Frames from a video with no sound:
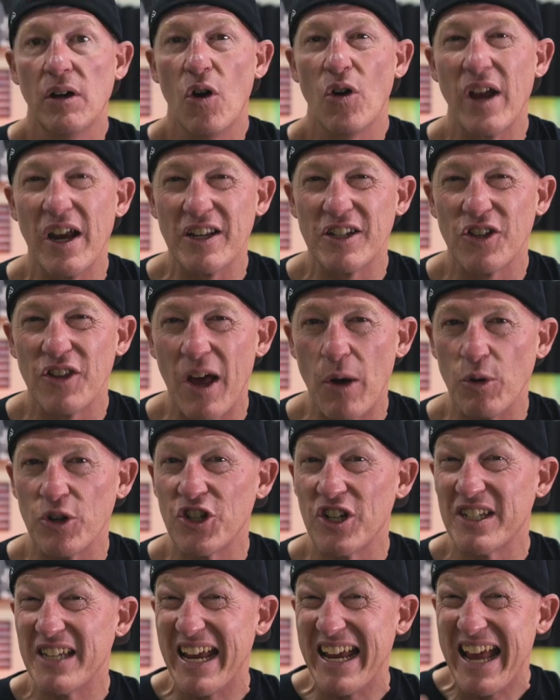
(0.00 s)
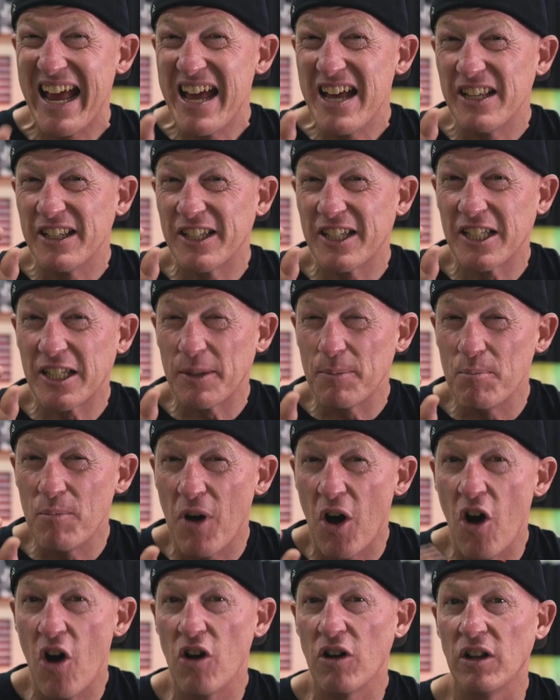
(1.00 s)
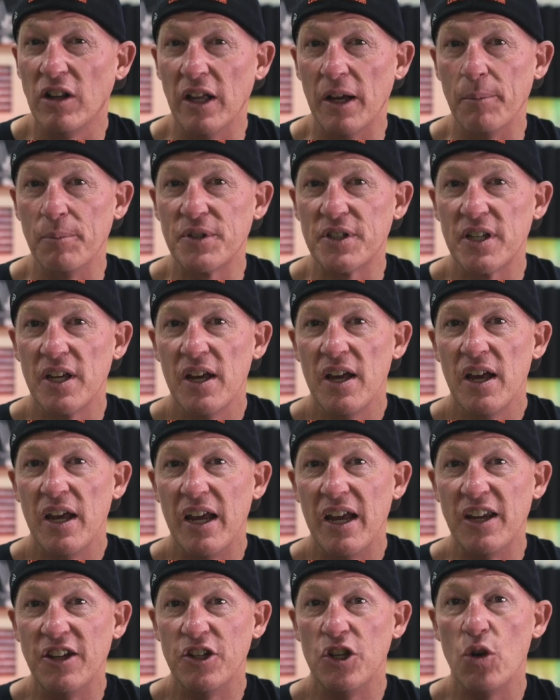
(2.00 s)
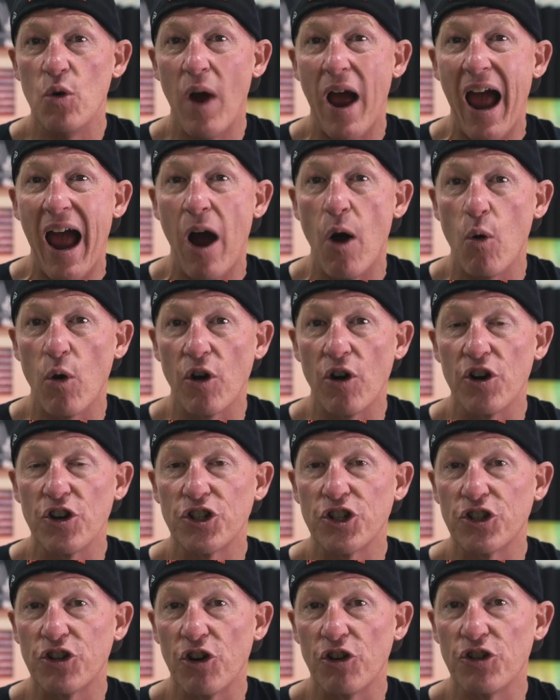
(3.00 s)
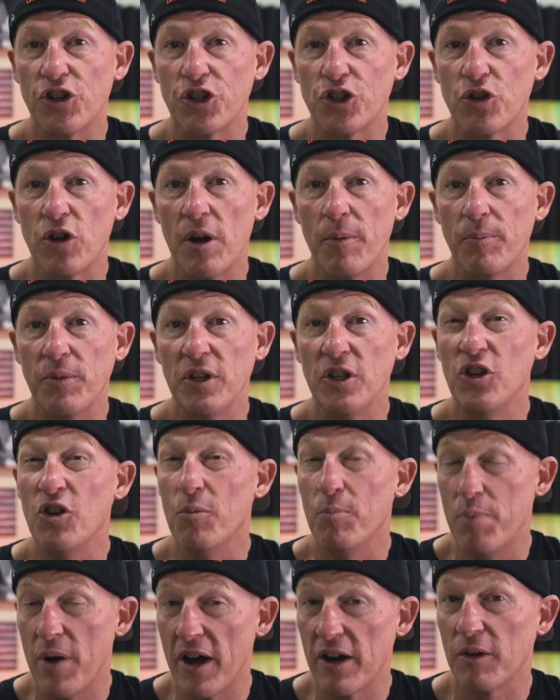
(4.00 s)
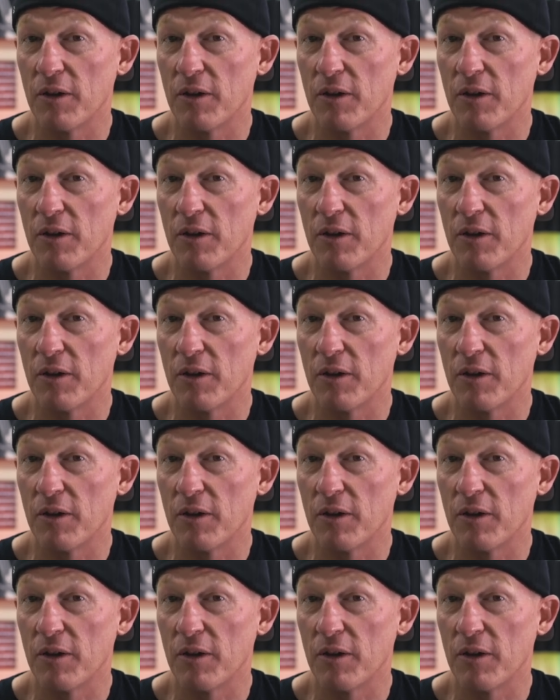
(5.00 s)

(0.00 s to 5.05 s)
Okay, so that was just a small glimpse into our Sturgis trip. You better